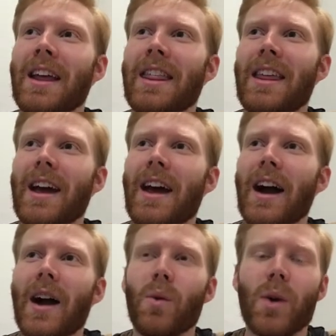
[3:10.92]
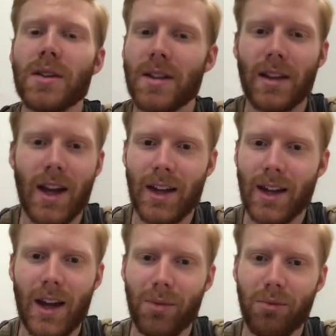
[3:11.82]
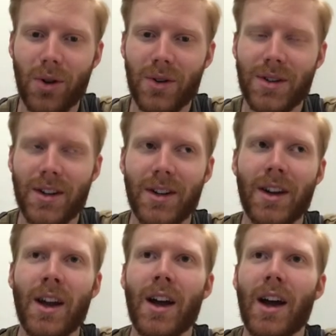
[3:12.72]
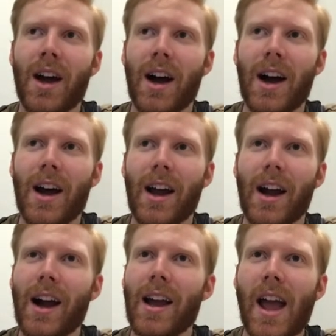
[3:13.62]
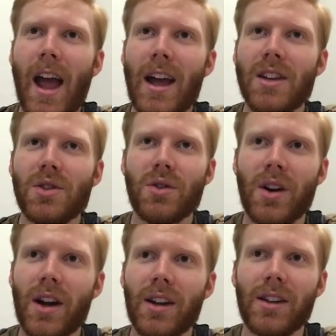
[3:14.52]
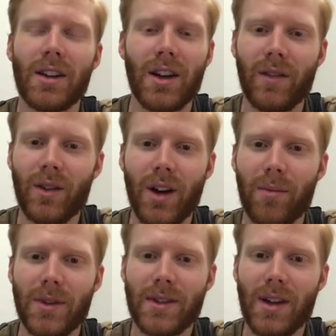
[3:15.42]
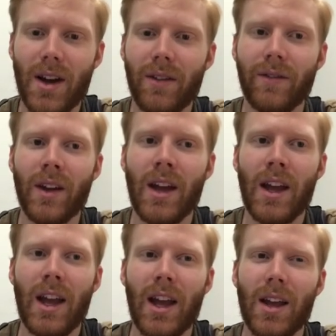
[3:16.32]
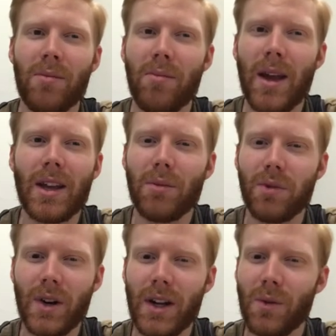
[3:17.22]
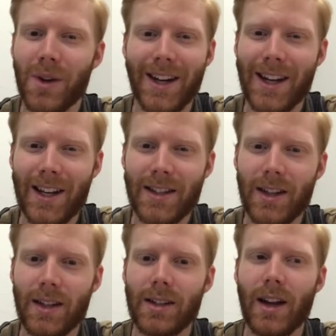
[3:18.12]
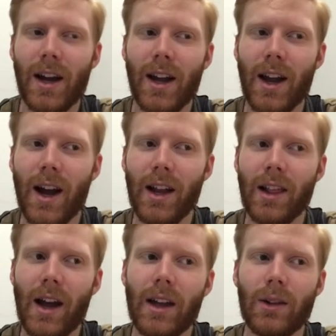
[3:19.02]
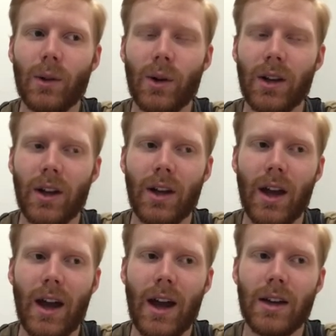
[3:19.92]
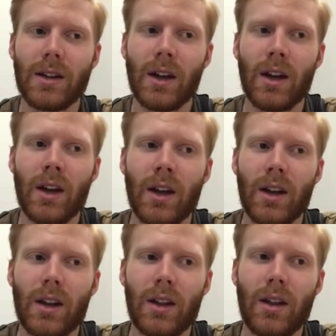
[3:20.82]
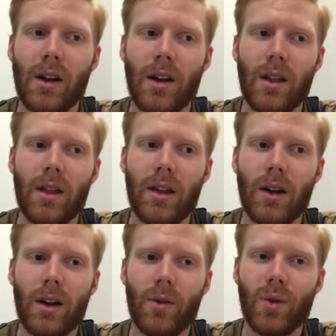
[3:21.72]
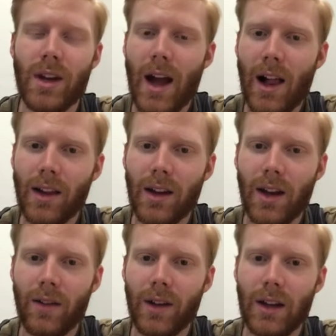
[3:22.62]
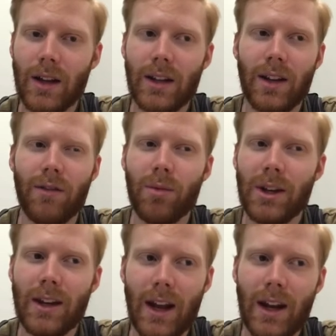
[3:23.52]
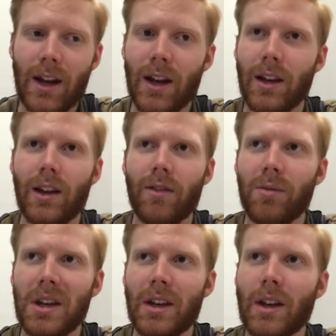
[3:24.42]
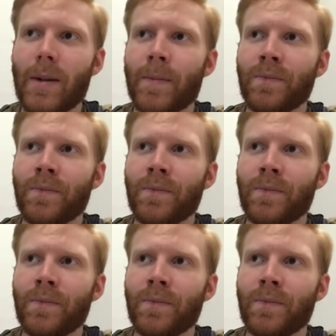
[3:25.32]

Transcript: that I wasn't that type of person. I hate trying to cover up stuff and make it pretty when it isn't. I like looking at the reality of it. Give me data, give me